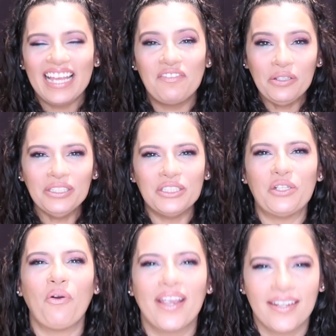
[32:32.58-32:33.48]
if you
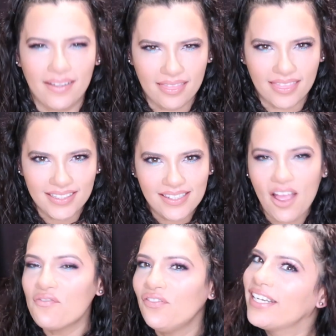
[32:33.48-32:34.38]
enjoyed this
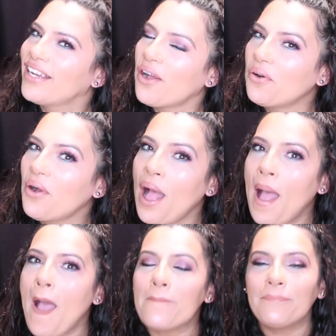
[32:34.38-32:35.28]
video
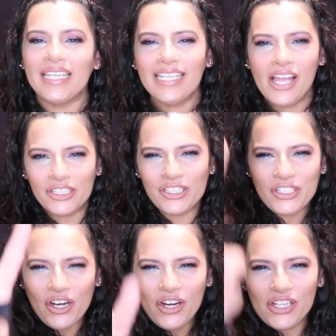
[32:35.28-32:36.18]
be
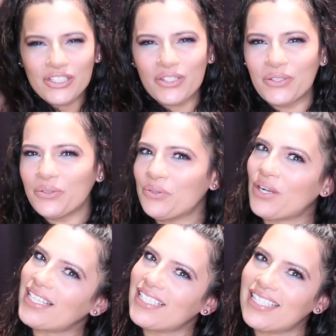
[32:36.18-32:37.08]
sure to